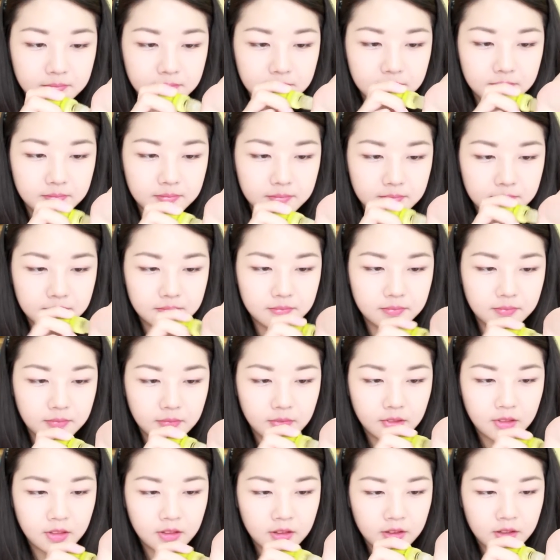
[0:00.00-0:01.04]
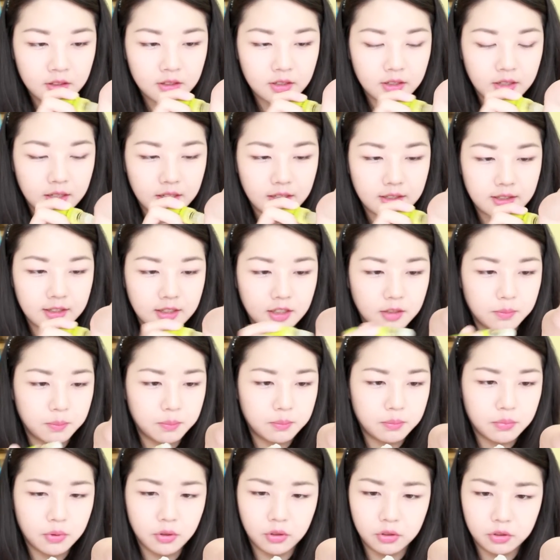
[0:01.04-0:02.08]
out. It's a
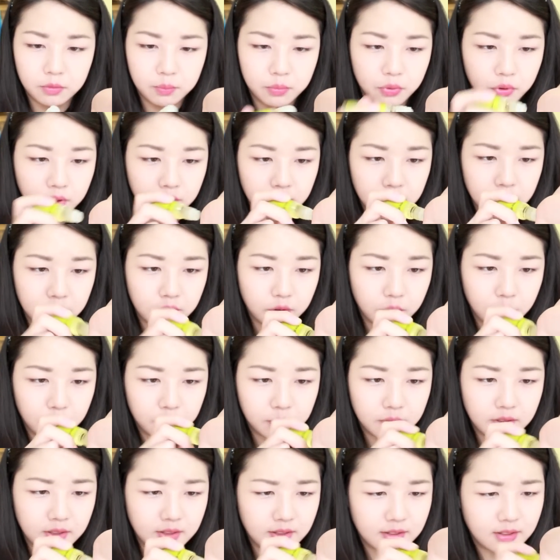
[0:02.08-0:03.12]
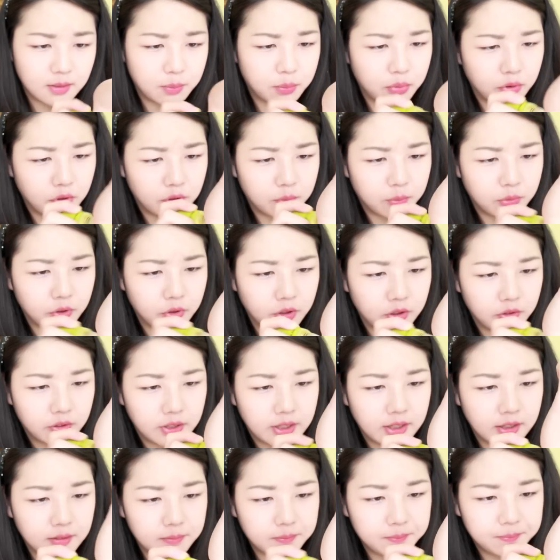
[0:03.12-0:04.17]
pulse point, so this is a pulse point,
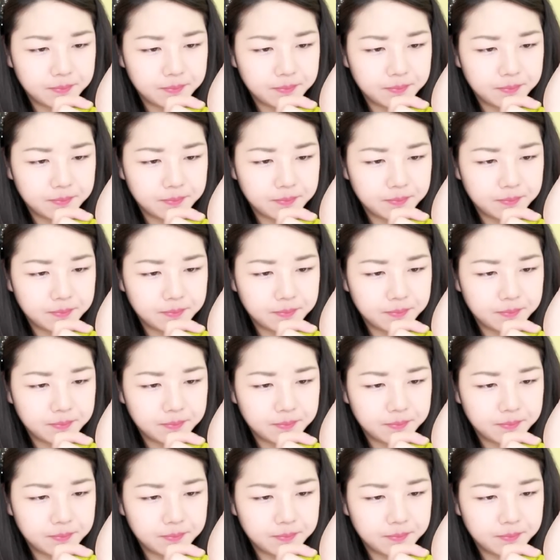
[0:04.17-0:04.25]
right?